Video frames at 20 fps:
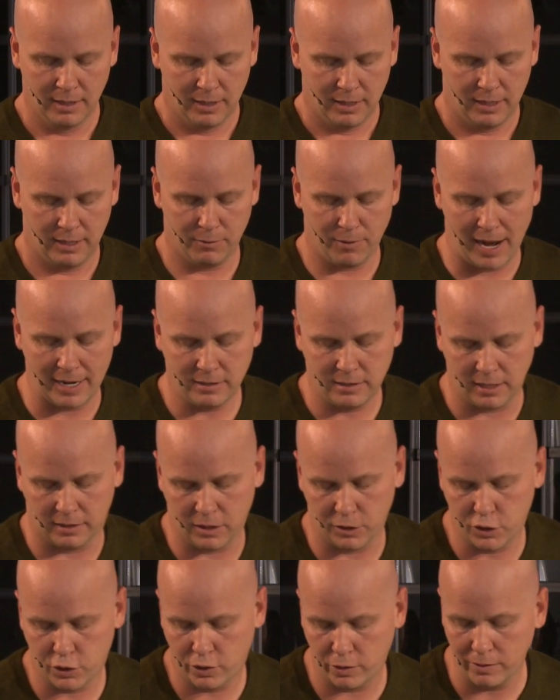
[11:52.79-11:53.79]
He writes that
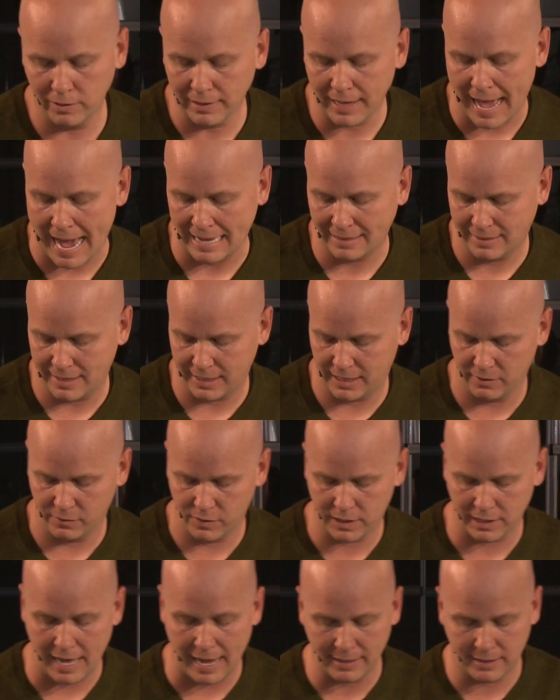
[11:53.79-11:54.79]
the true light that
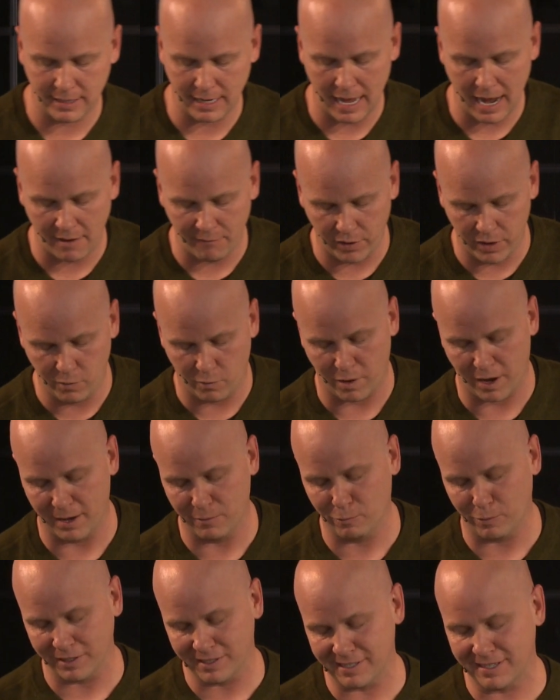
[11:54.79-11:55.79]
gives light to
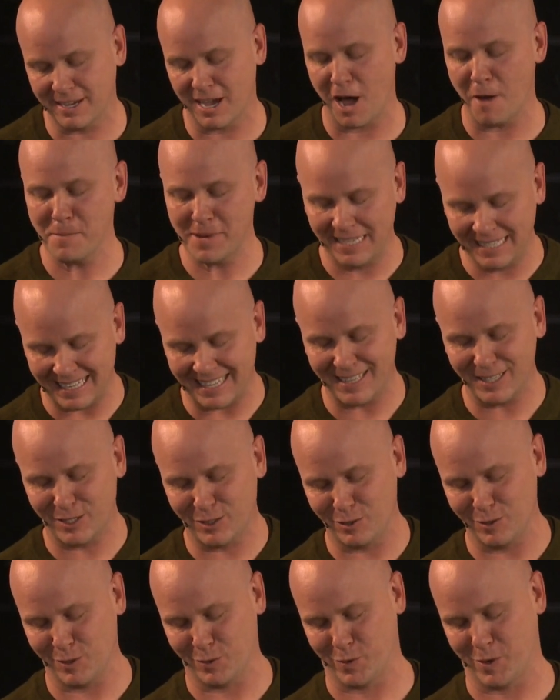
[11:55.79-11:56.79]
everyone was coming
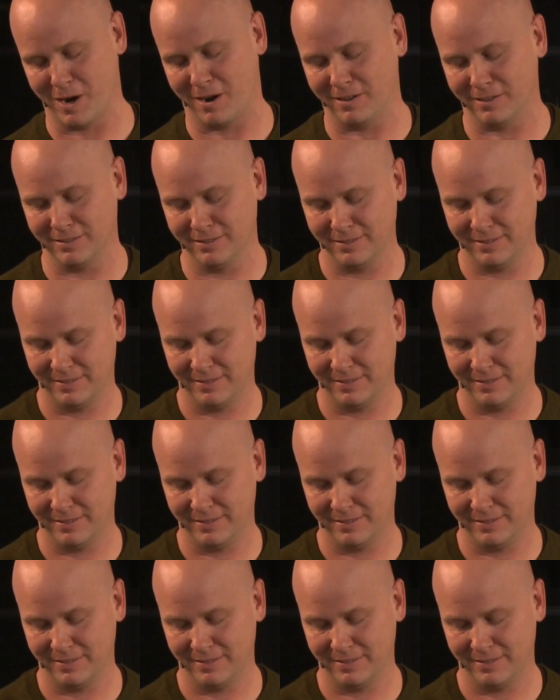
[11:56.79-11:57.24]
into the world.